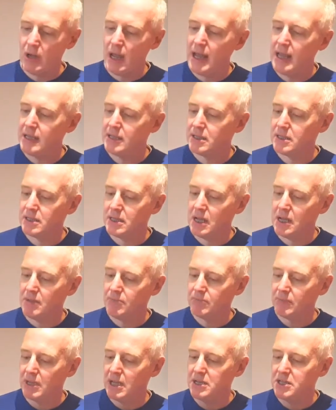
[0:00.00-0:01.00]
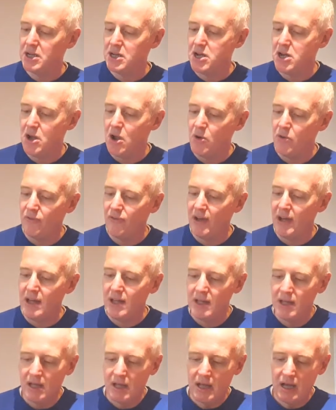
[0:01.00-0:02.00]
It's Quinta
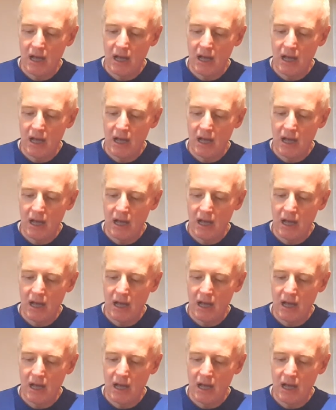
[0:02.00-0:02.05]
Nova